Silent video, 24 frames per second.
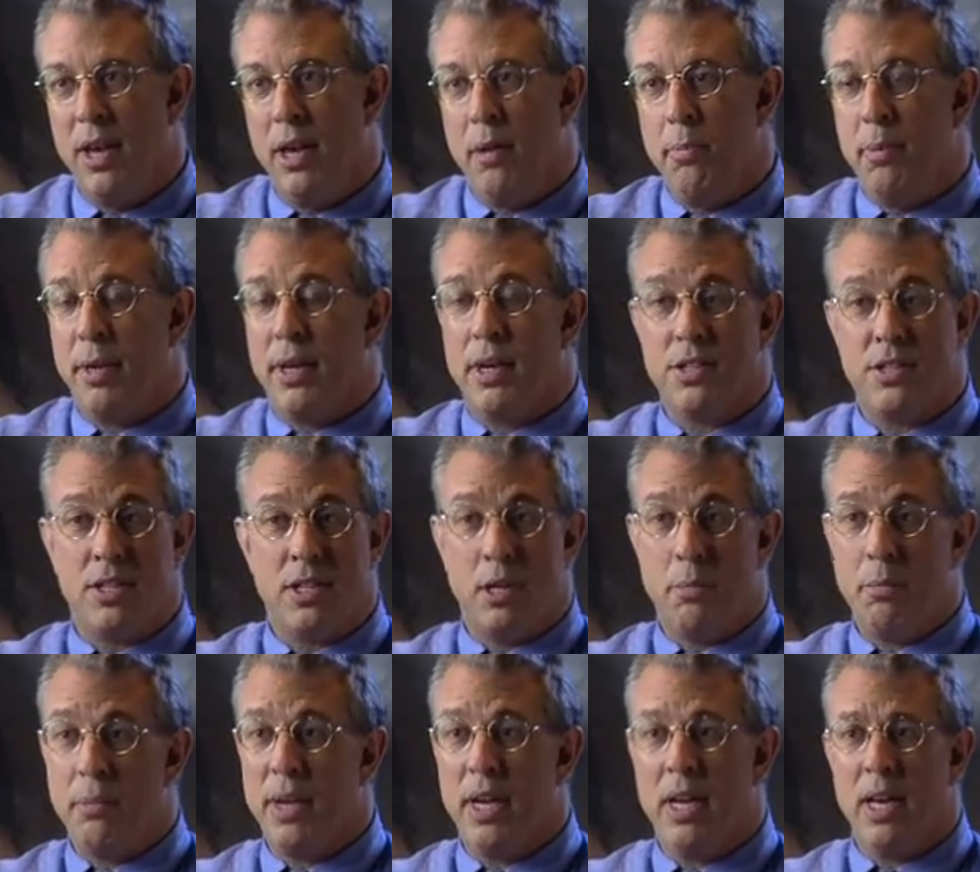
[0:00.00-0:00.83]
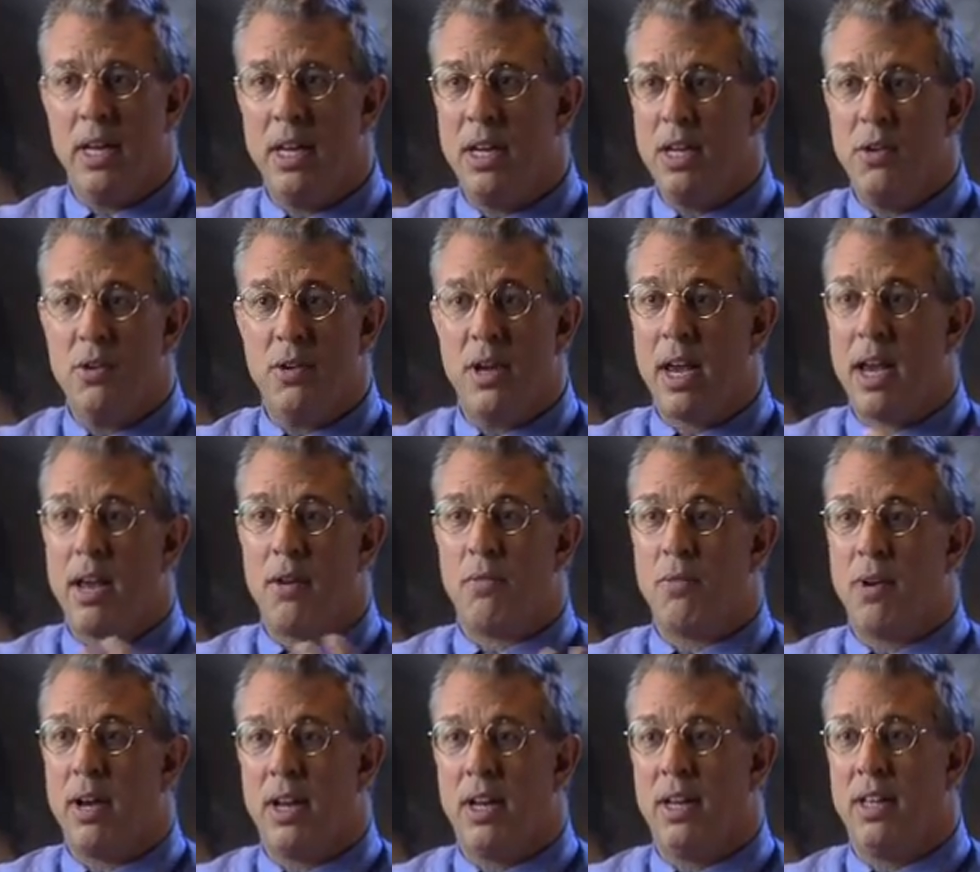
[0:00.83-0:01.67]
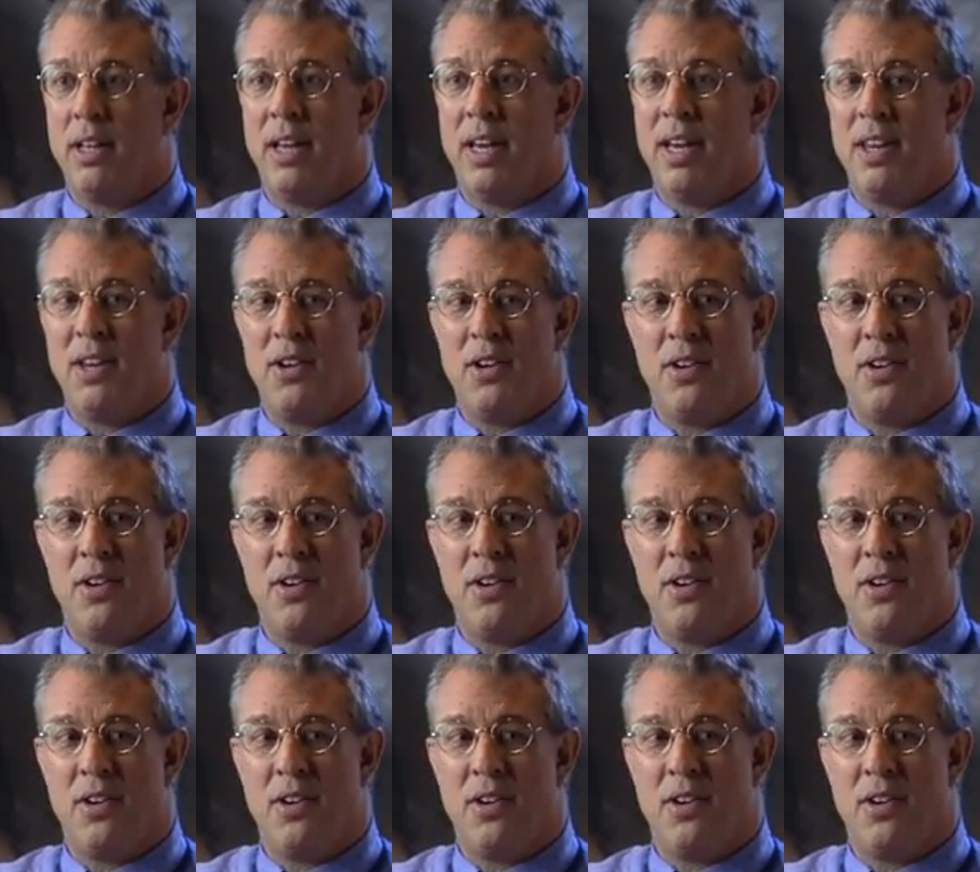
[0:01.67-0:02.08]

Because in the beginning, you can't regulate